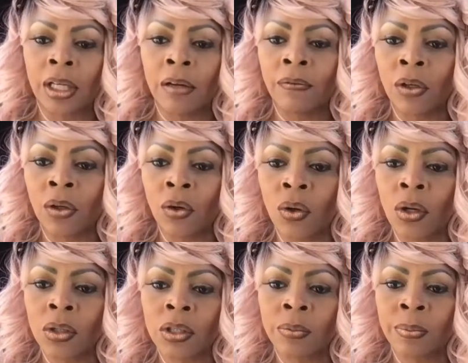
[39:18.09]
of the
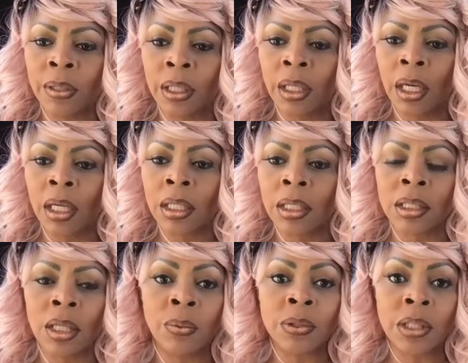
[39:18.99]
cost because
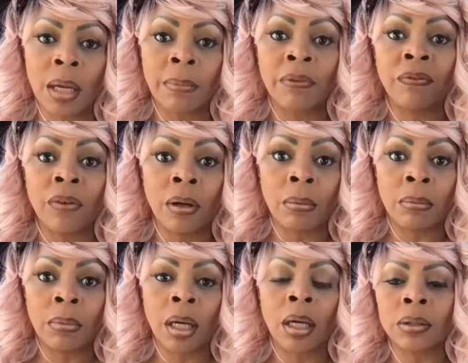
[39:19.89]
it was coming
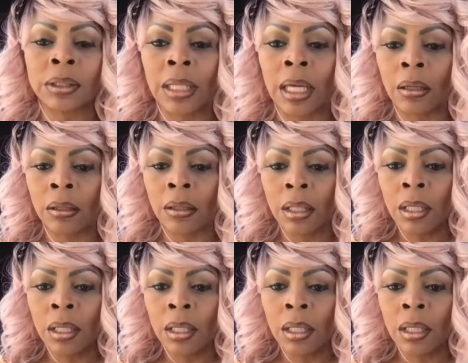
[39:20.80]
from a hotel